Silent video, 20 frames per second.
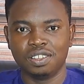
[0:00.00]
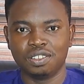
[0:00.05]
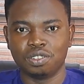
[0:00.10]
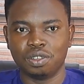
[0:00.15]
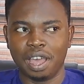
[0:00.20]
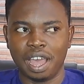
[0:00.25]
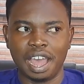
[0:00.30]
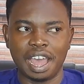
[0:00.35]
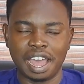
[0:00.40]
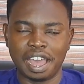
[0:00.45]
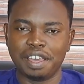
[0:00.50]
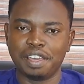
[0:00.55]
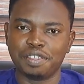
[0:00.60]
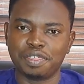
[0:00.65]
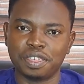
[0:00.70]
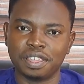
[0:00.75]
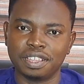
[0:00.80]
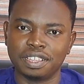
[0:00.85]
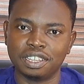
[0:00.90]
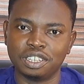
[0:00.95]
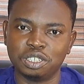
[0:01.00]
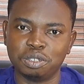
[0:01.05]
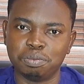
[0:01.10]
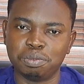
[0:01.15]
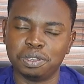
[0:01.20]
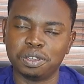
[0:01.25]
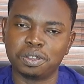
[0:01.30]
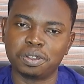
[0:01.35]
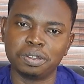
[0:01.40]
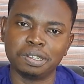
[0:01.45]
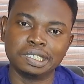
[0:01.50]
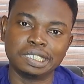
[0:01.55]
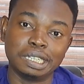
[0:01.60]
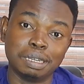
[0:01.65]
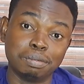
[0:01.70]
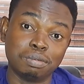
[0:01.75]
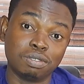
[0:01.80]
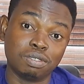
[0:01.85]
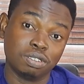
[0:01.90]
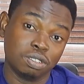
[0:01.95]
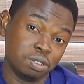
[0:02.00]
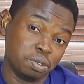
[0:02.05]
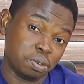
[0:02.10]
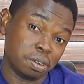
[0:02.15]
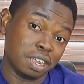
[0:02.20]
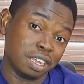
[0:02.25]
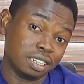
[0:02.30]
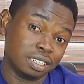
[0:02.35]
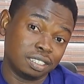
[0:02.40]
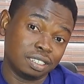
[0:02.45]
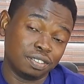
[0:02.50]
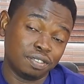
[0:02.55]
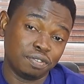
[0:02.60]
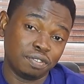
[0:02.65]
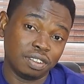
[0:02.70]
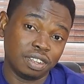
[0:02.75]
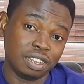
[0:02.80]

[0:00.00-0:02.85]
So I think there should be a concept known as